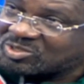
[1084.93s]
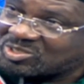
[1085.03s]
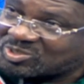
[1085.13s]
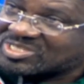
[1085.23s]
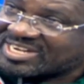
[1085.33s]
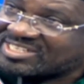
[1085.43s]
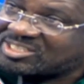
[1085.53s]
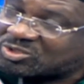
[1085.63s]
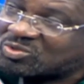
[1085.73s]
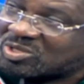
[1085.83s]
because he was
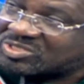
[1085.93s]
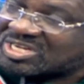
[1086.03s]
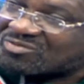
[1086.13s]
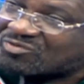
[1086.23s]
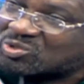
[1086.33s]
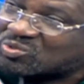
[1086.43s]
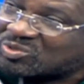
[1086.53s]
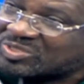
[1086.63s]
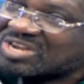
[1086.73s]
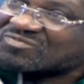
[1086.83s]
writing 2004,
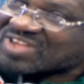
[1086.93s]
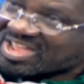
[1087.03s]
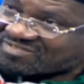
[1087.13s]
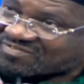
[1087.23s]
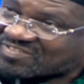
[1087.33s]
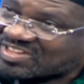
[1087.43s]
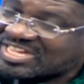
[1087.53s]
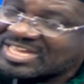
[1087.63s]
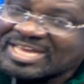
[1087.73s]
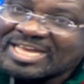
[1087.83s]
2005.
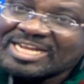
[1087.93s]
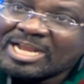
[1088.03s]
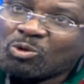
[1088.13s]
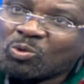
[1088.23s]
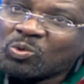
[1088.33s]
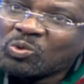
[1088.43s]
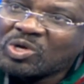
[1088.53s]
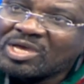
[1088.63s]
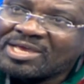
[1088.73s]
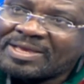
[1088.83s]
Now,
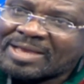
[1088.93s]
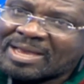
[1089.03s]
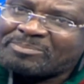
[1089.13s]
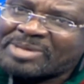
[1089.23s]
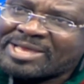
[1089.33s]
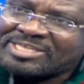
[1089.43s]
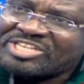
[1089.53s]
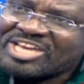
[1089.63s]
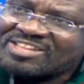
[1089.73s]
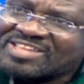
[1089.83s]
I
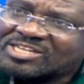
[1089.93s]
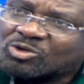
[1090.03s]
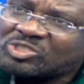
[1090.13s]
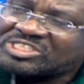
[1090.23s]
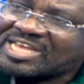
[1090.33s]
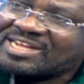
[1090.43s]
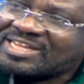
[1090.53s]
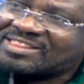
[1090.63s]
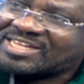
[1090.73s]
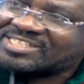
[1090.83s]
shared that concern
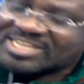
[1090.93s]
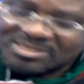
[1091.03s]
at that